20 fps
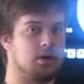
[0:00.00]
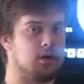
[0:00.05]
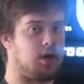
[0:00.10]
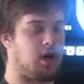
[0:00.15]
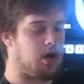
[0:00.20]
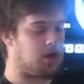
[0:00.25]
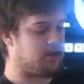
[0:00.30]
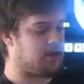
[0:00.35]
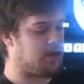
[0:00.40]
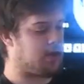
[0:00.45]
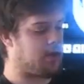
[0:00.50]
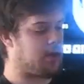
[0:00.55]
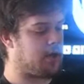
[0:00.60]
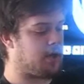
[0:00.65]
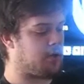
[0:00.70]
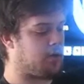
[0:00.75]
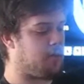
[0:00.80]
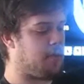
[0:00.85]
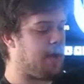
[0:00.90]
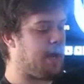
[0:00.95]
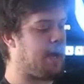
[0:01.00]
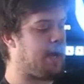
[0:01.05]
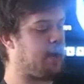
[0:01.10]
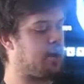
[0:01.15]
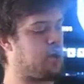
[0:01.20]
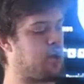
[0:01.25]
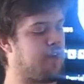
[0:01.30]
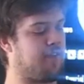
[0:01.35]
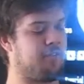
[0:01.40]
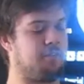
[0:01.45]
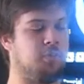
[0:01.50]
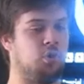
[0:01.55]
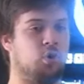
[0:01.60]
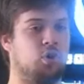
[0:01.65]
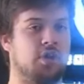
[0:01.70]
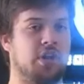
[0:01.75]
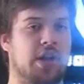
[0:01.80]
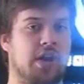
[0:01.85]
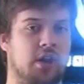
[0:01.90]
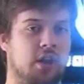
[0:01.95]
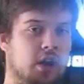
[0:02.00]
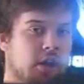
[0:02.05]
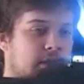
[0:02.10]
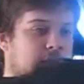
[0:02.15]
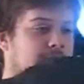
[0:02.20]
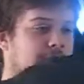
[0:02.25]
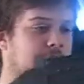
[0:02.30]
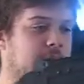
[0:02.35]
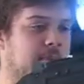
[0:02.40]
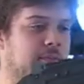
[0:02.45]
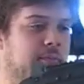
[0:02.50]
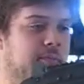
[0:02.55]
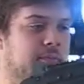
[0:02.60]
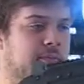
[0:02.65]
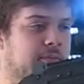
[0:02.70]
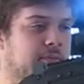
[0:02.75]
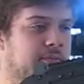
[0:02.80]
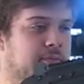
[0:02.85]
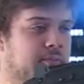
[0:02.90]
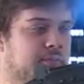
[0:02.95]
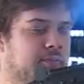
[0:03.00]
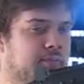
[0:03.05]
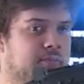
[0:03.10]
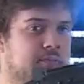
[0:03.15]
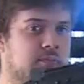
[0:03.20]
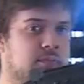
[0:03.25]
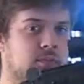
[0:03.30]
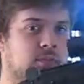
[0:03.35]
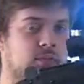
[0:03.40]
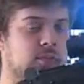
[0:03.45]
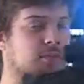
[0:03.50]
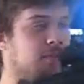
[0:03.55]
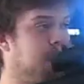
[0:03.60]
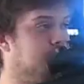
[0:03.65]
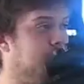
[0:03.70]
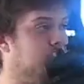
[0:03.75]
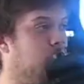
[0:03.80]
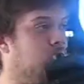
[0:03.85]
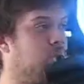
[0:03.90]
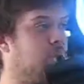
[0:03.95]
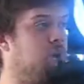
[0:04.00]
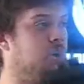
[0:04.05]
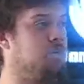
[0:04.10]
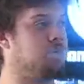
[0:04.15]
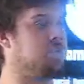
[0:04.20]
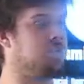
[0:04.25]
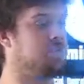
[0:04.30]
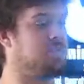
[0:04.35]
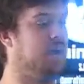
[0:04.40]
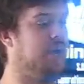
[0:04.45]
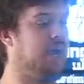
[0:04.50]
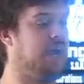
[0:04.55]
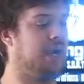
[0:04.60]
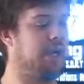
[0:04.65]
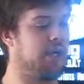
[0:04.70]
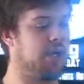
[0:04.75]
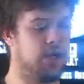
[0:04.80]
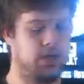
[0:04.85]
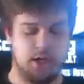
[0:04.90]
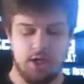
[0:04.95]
on the near the mag. You have to pull down on that. Bolt closes back.